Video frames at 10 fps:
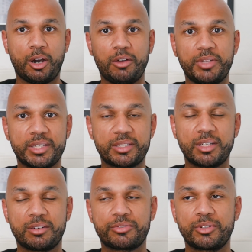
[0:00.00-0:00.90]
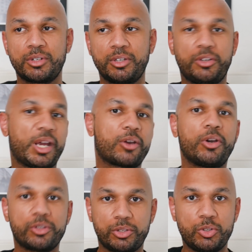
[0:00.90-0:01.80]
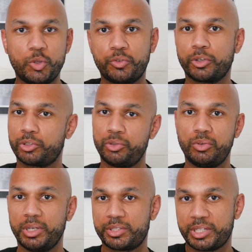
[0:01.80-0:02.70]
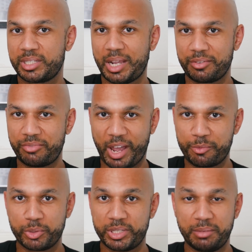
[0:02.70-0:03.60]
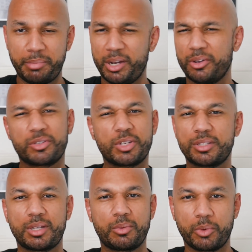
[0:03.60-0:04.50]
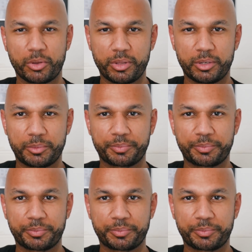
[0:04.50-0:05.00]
All of that stuff you're not going to do for a tool that's just like 5% better. It's just not worth it.